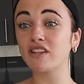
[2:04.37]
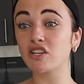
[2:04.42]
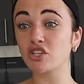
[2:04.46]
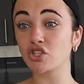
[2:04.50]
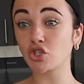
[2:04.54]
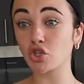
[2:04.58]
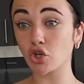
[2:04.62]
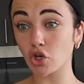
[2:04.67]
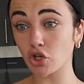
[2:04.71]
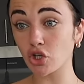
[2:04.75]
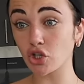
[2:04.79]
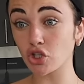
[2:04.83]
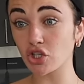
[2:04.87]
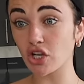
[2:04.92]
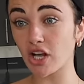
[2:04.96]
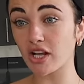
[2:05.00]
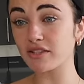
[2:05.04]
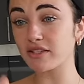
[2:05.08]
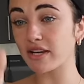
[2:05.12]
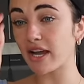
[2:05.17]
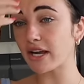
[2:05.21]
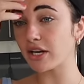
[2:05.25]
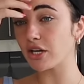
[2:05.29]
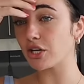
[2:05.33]
This girl,
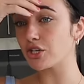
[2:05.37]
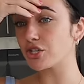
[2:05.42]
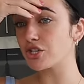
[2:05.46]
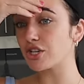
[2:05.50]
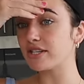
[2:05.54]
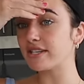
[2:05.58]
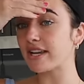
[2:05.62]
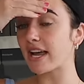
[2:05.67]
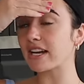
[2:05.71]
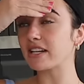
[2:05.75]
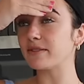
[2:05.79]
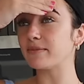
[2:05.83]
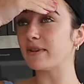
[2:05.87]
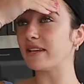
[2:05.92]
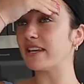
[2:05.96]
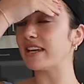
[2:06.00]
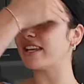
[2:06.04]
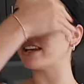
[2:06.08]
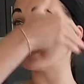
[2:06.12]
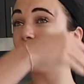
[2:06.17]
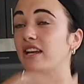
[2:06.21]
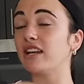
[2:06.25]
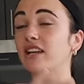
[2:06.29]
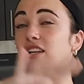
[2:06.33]
attacker, She tagged me
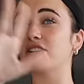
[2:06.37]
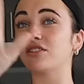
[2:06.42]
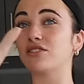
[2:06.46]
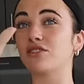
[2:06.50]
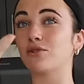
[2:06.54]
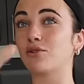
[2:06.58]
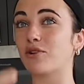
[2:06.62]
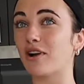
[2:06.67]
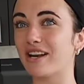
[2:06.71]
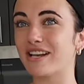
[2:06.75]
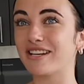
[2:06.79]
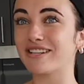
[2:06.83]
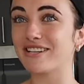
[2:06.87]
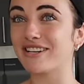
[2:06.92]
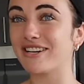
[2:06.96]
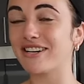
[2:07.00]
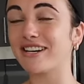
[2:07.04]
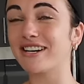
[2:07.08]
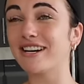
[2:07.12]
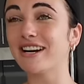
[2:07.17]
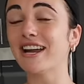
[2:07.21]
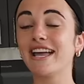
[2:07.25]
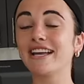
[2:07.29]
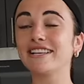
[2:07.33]
in it, so credit to
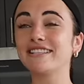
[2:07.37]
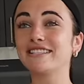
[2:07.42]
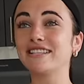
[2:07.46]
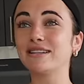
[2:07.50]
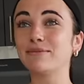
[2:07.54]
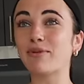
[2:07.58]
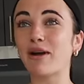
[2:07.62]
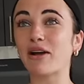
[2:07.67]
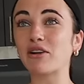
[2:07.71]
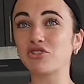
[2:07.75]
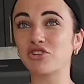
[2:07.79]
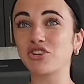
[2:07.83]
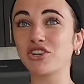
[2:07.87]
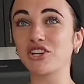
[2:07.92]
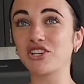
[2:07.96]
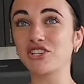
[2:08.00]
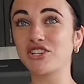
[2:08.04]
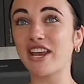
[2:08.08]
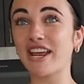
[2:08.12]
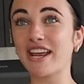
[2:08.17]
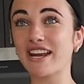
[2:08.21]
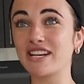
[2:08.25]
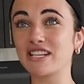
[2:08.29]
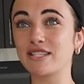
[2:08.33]
her. It's the brown sugar
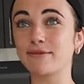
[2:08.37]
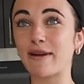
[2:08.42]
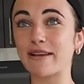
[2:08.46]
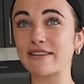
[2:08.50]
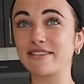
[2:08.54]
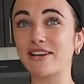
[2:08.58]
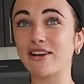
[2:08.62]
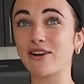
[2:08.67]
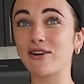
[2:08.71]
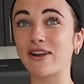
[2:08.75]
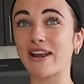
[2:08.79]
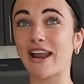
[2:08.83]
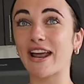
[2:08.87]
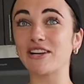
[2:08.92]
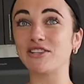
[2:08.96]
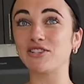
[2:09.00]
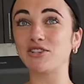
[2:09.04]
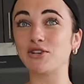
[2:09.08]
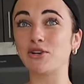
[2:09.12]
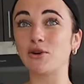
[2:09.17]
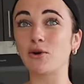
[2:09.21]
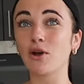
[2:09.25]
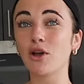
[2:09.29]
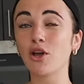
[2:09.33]
shaken espresso and I
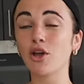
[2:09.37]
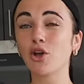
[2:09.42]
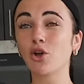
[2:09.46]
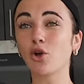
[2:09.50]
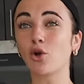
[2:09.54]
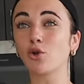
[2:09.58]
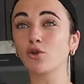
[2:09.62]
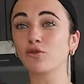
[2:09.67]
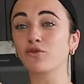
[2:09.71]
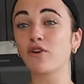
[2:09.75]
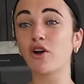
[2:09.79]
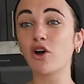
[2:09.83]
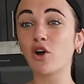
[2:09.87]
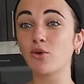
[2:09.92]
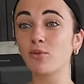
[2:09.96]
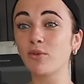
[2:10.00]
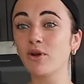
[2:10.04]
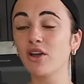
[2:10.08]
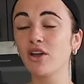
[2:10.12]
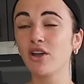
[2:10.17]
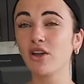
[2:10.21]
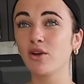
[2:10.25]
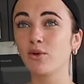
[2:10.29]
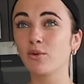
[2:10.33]
do cold
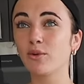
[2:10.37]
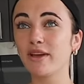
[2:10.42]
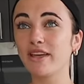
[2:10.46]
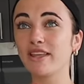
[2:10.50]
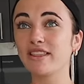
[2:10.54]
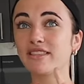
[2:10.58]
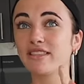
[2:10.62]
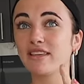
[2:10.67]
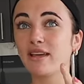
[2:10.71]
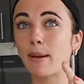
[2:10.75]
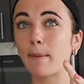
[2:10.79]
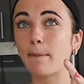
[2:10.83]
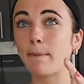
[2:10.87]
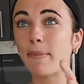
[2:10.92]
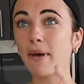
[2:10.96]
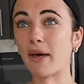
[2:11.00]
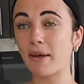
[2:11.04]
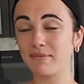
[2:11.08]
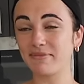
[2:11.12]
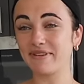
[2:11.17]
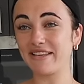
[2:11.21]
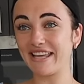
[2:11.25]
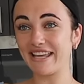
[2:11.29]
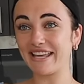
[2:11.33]
foam with
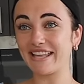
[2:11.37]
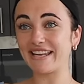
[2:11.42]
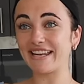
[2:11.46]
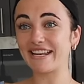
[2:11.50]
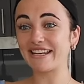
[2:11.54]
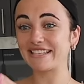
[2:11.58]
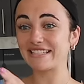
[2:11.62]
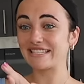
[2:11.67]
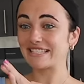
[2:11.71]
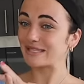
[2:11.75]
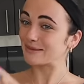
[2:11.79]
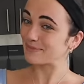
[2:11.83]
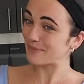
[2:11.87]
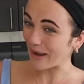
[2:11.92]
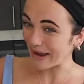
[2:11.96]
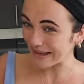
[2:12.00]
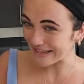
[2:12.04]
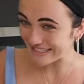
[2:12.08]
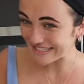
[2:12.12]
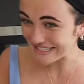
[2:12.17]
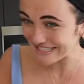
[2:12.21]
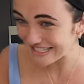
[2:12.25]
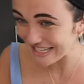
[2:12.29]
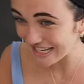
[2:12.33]
pumpkin
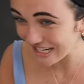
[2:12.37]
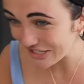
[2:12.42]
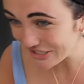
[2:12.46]
spice.